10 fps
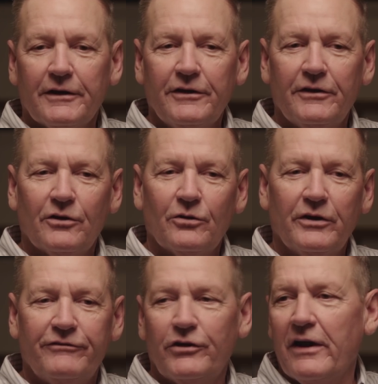
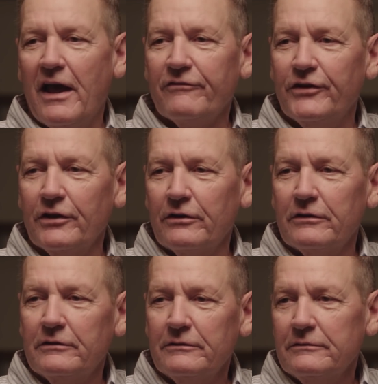if you're an
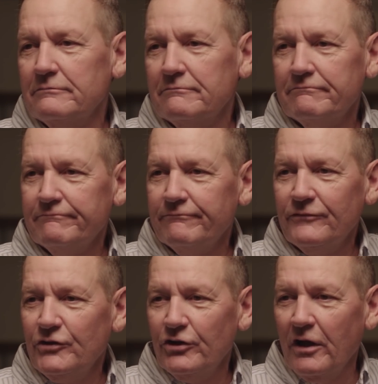outfielder,
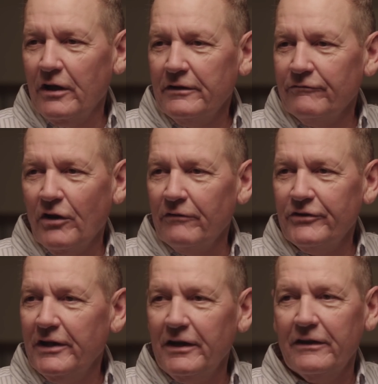you're not involved
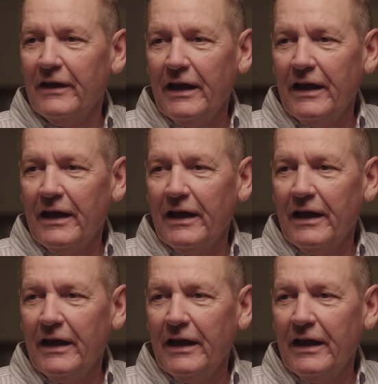in any of that.